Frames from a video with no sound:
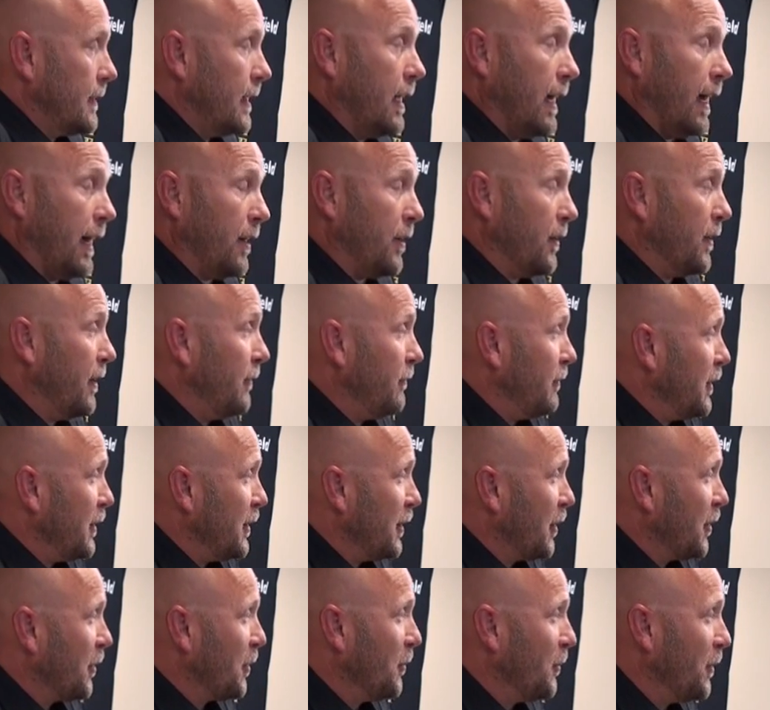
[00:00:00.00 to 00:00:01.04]
I don't have
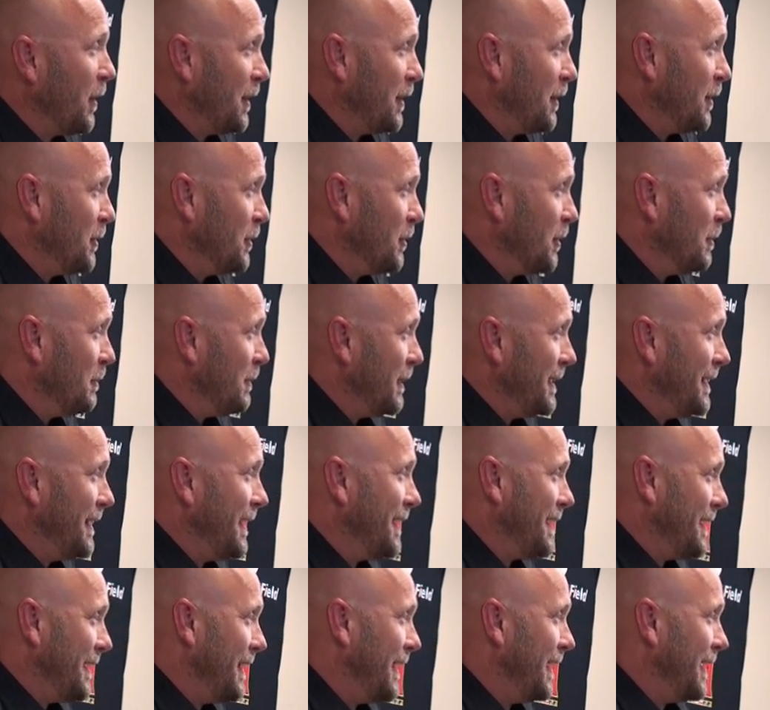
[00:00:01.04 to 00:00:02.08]
any other way to do it but
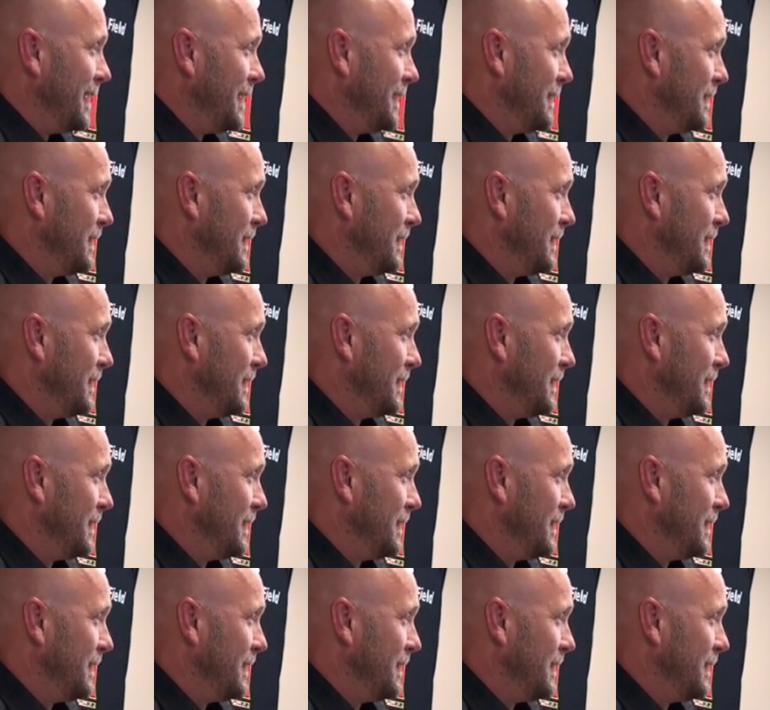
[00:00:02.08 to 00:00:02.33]
day to day.